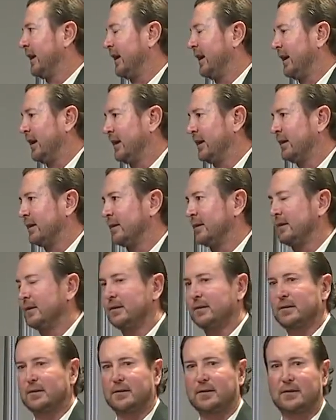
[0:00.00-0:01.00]
And
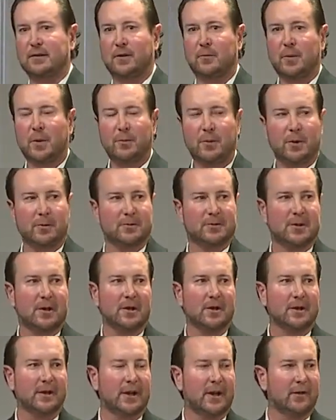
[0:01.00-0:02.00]
I remember him
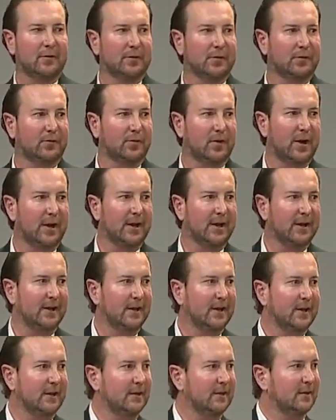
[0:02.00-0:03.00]
talking after Friday
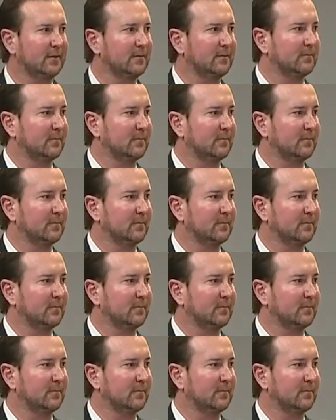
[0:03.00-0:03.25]
night.